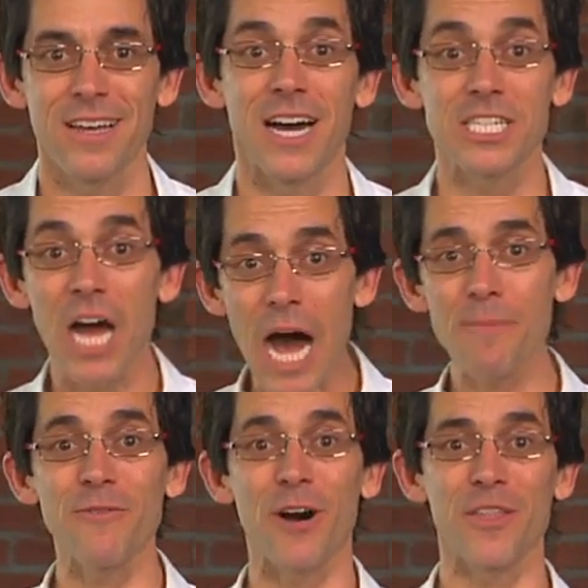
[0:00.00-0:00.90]
On
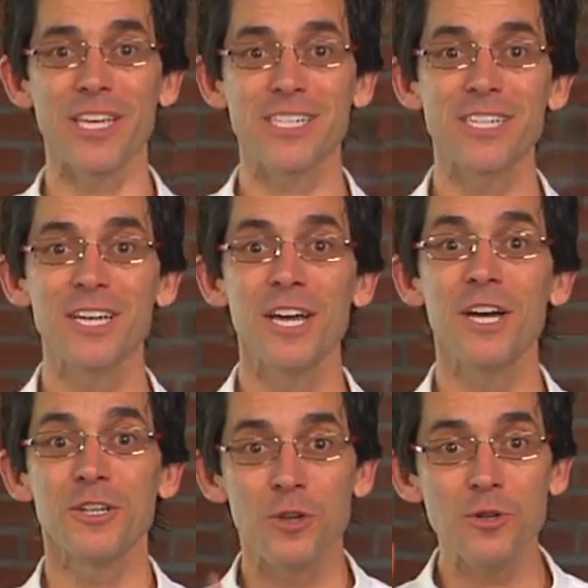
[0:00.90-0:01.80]
top of all this,
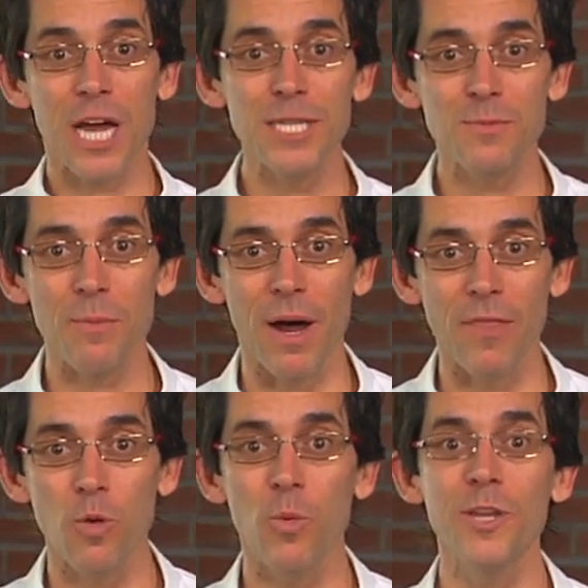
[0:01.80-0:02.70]
2 times per
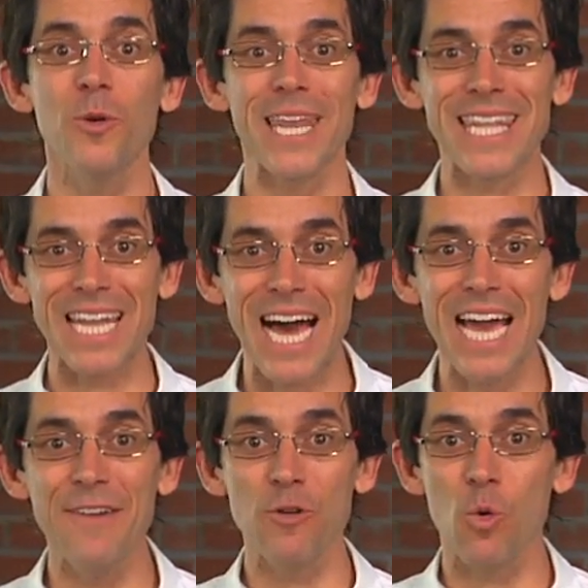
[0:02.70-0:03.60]
month, we do a
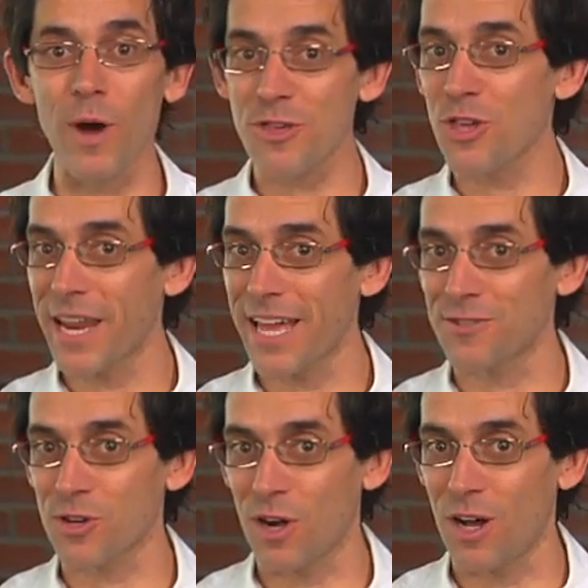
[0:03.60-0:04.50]
live question and
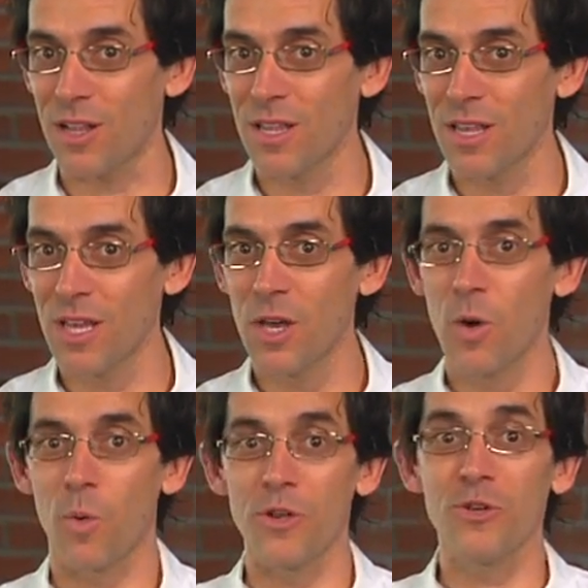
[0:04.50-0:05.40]
answer call
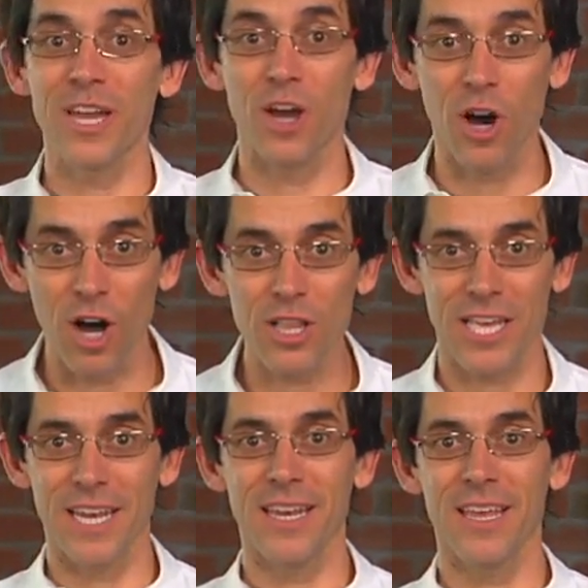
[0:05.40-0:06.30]
where you can
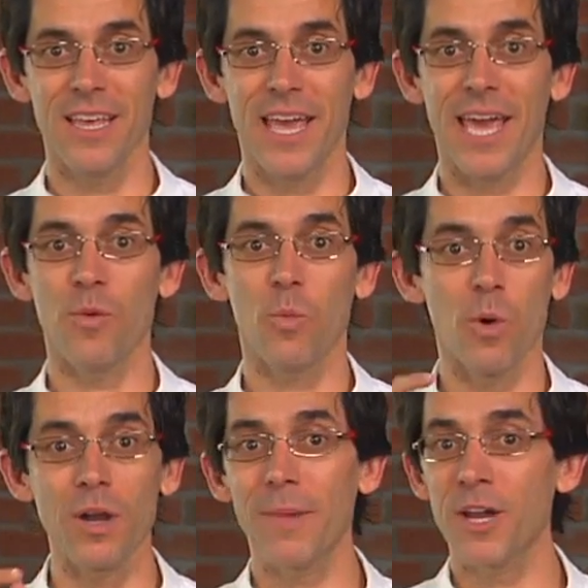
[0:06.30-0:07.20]
call in and
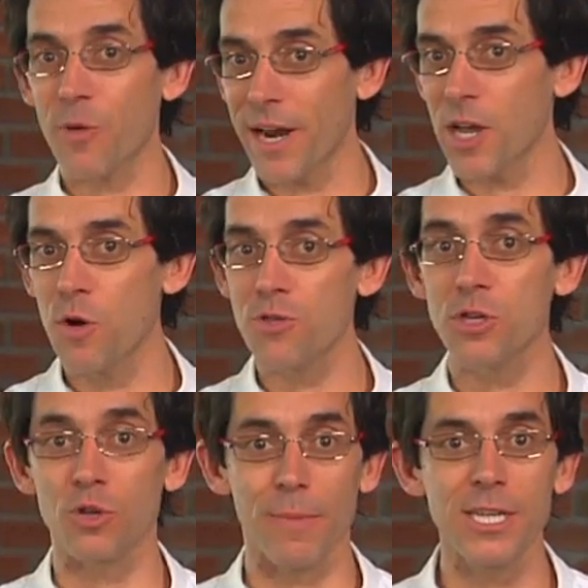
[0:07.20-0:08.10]
one of my credit
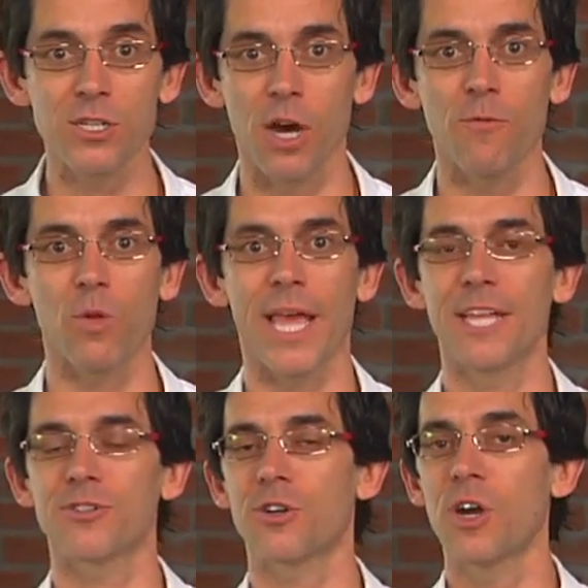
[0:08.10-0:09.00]
coaches or myself will
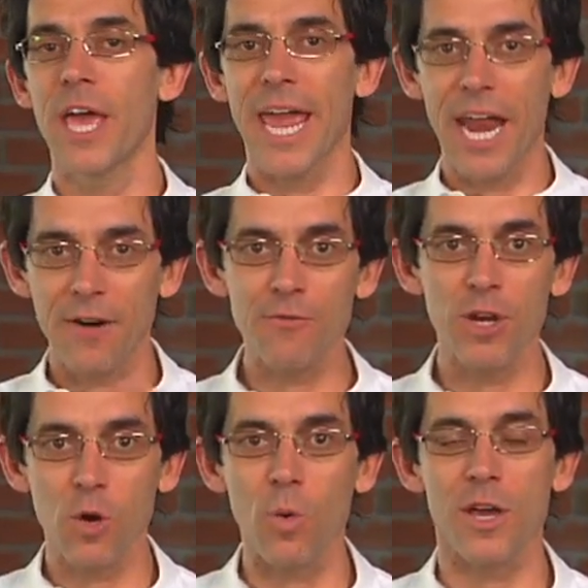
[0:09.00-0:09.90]
answer
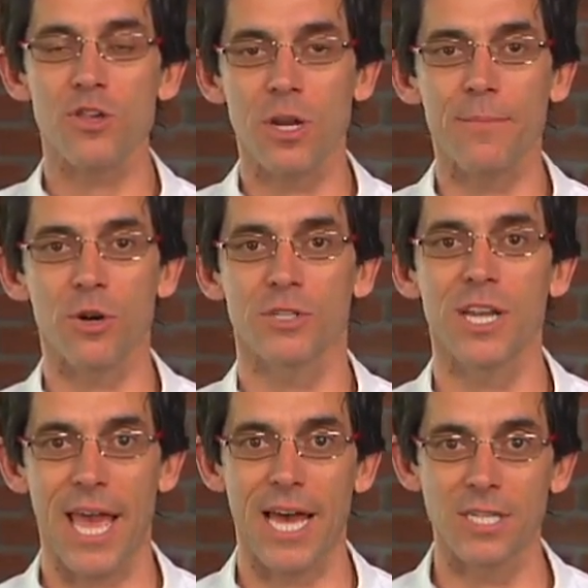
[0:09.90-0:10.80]
every question a
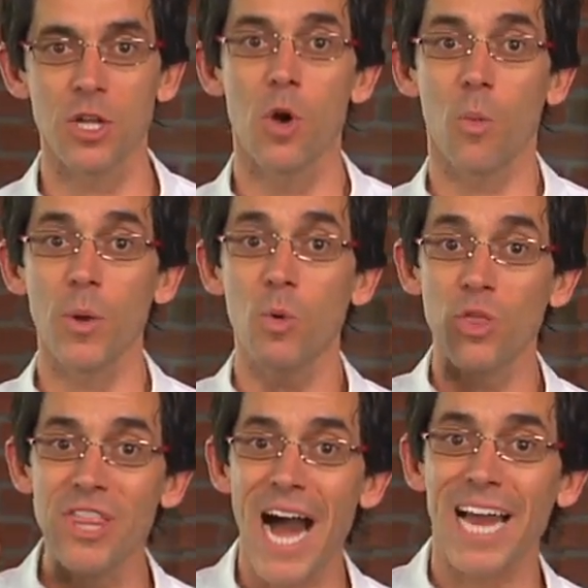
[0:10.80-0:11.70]
person has. We will
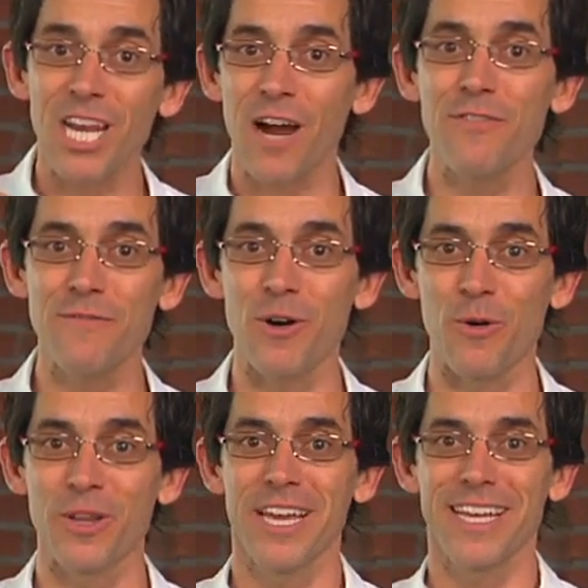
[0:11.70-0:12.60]
not get off the
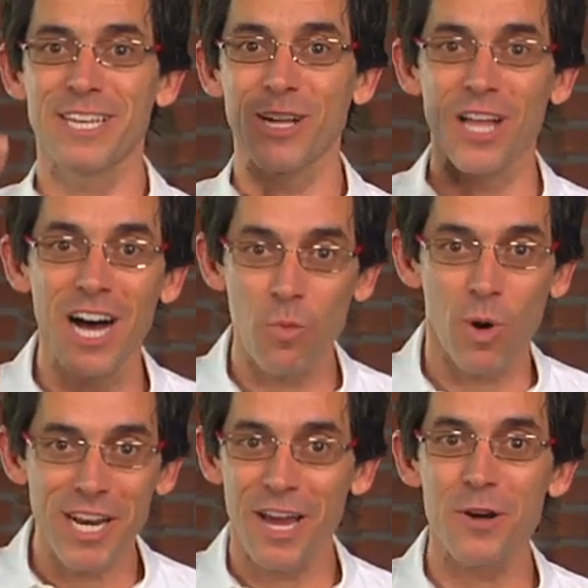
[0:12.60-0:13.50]
phone until
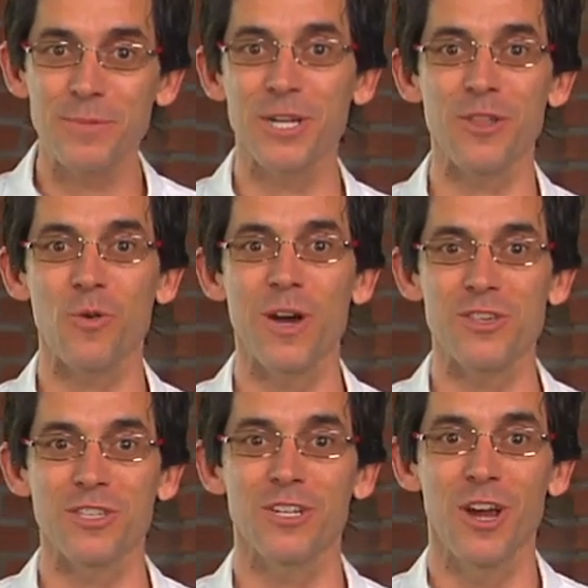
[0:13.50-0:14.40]
100% of the
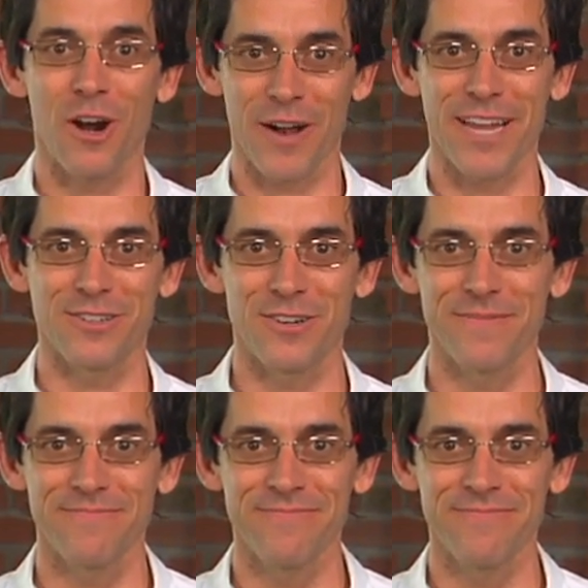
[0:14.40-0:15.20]
questions are answered.